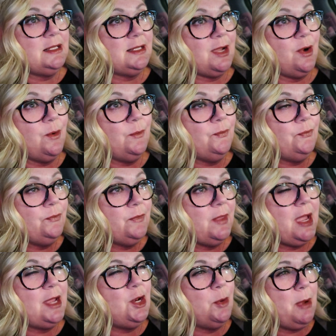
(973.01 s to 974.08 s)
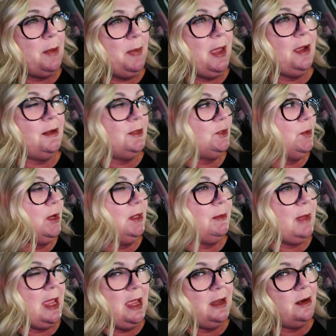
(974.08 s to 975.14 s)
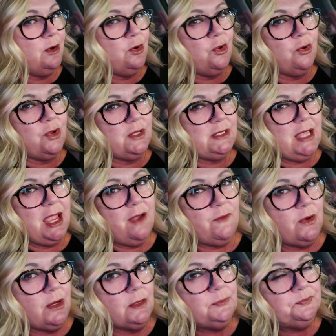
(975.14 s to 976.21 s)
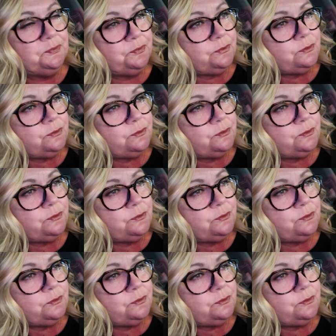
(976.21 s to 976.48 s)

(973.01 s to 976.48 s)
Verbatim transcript: So I know my parents will, and my aunt and uncle, because they have a